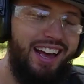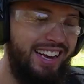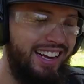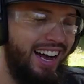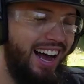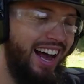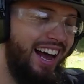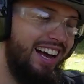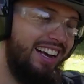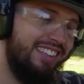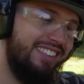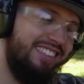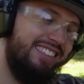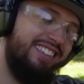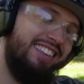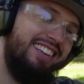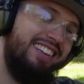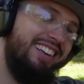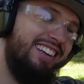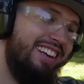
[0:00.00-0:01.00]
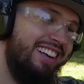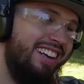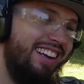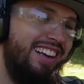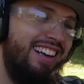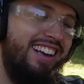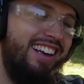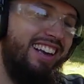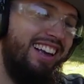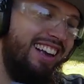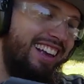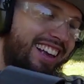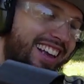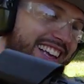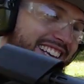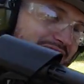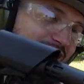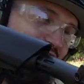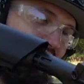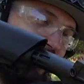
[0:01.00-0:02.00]
guys,
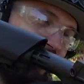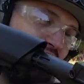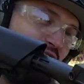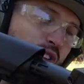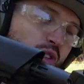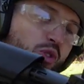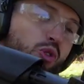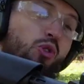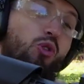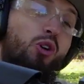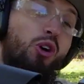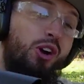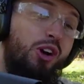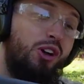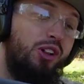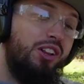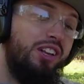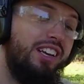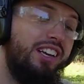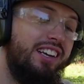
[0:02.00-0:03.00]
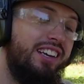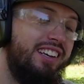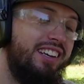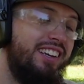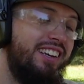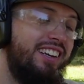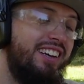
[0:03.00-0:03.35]
is just a really,